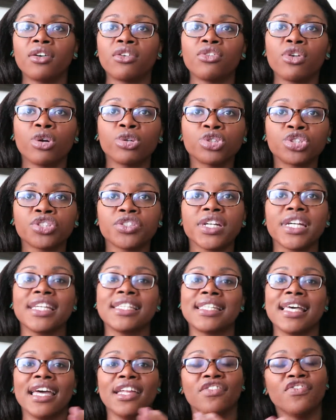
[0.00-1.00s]

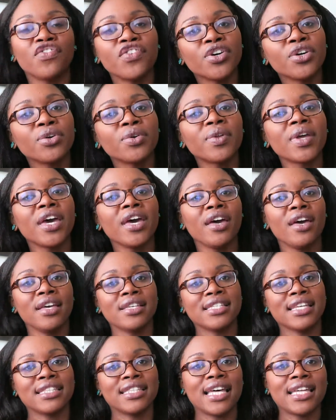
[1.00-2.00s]
groceries and food
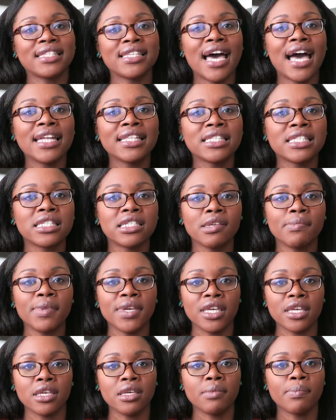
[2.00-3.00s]
is that tends to
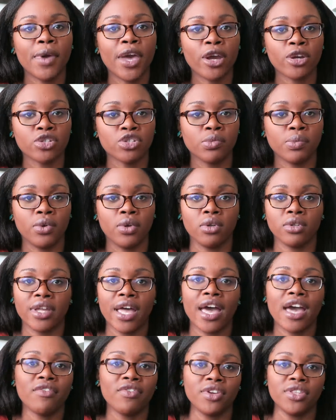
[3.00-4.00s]
be perishable.
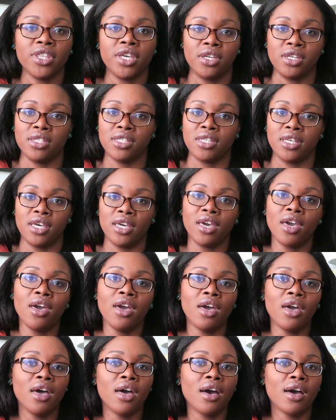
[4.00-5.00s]
Not everything is like
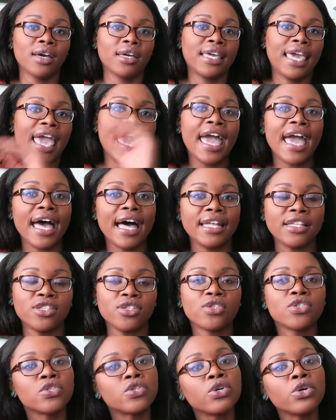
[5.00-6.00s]

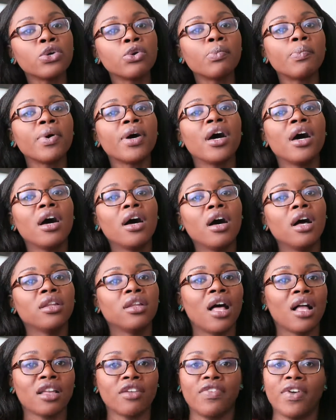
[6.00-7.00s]
canned soup. A
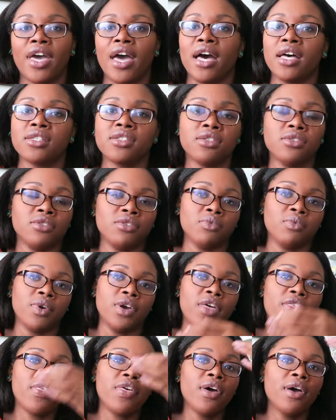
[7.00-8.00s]
lot of it has to do
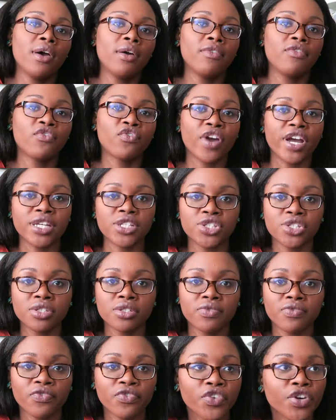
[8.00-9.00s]
with
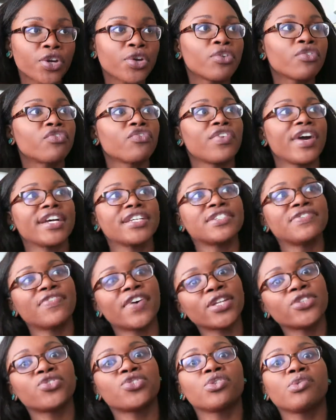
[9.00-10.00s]
fresh fruit, fresh
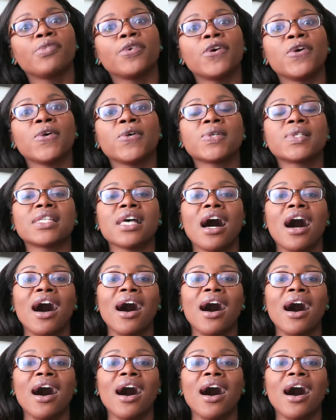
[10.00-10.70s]
vegetables,